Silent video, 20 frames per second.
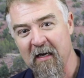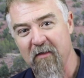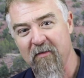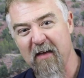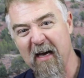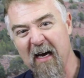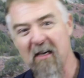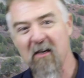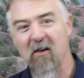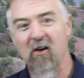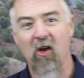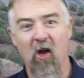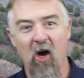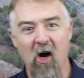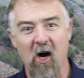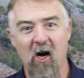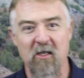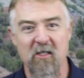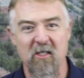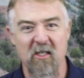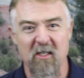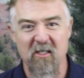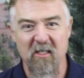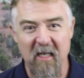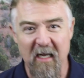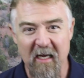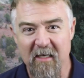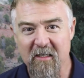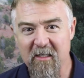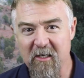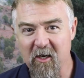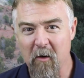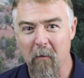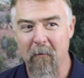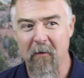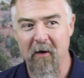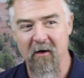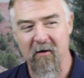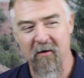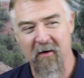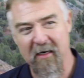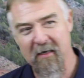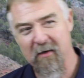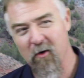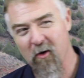That launched a 10 year period,